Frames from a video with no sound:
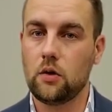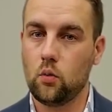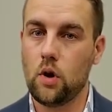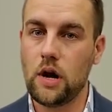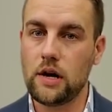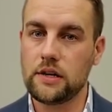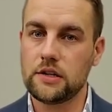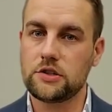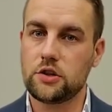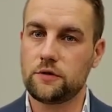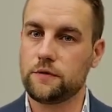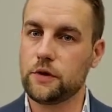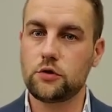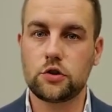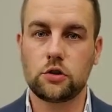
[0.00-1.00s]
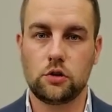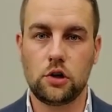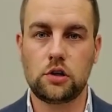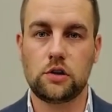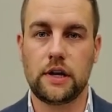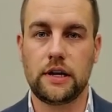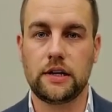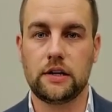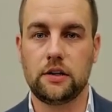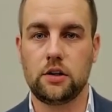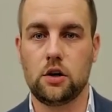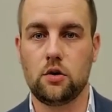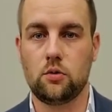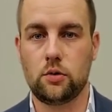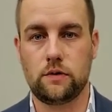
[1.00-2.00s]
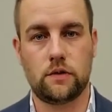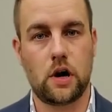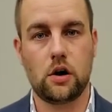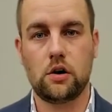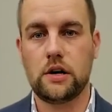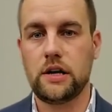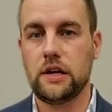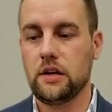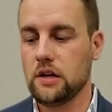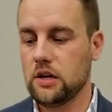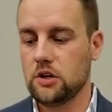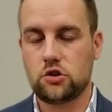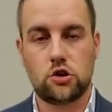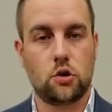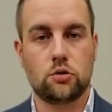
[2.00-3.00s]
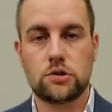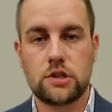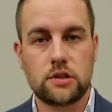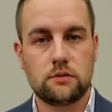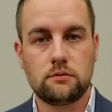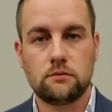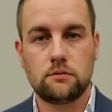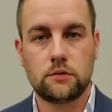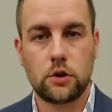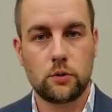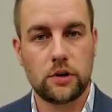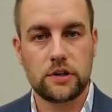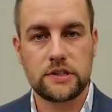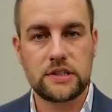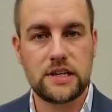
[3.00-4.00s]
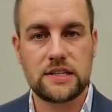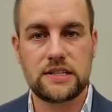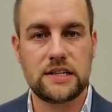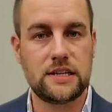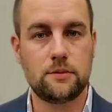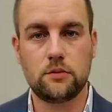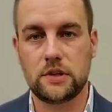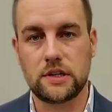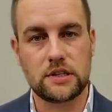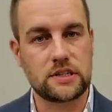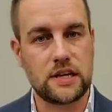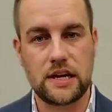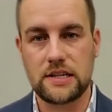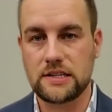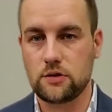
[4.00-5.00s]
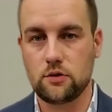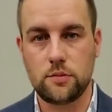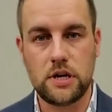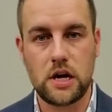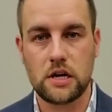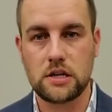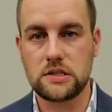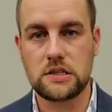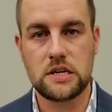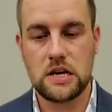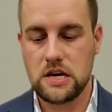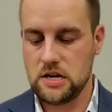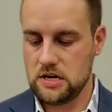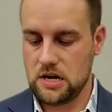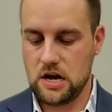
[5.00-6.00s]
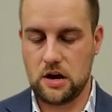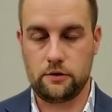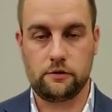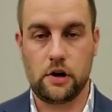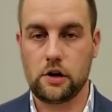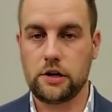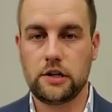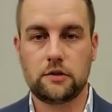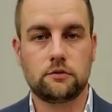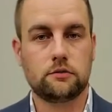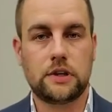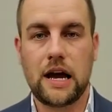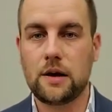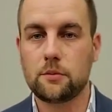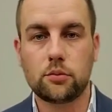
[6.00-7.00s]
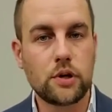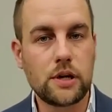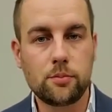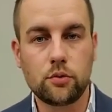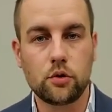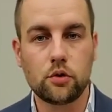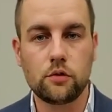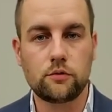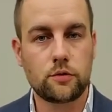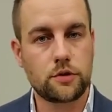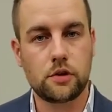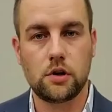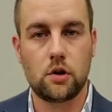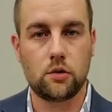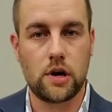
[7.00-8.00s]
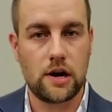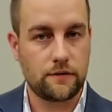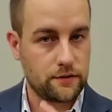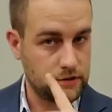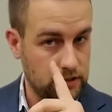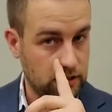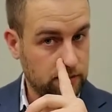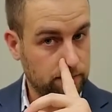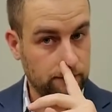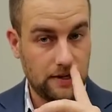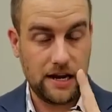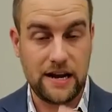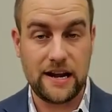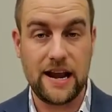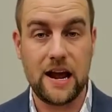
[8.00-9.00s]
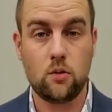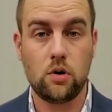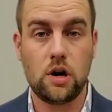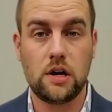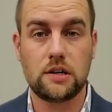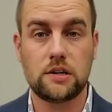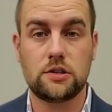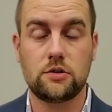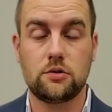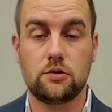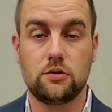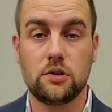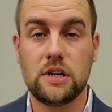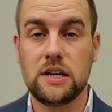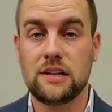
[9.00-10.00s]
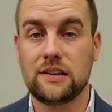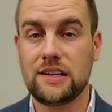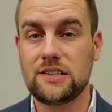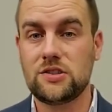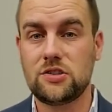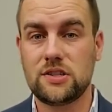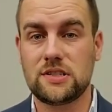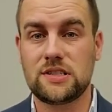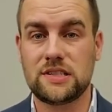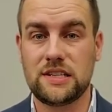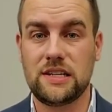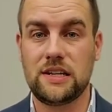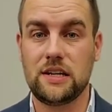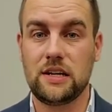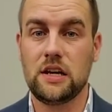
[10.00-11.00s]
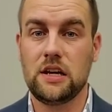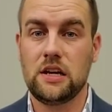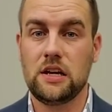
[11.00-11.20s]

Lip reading: what does your future look like? We've already chosen the real estate team. In this case, it would be us. We've already gotten pre-approved with the loan officer. And now we're on to, let's just see,